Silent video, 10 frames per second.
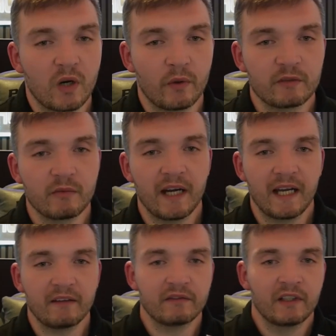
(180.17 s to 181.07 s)
which might
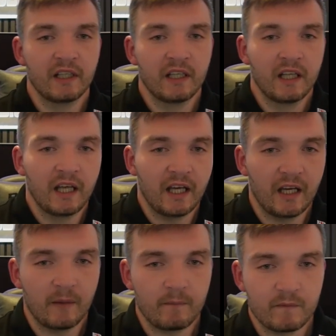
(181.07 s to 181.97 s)
have
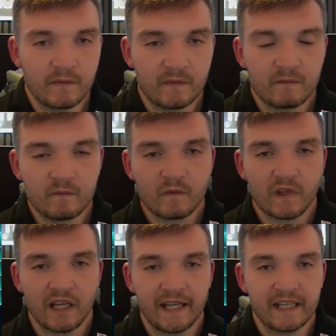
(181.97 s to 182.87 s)

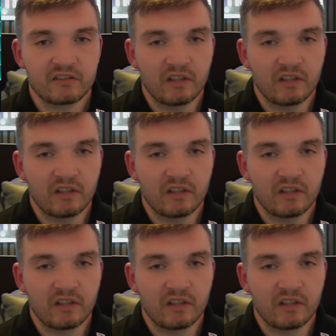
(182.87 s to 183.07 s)
AS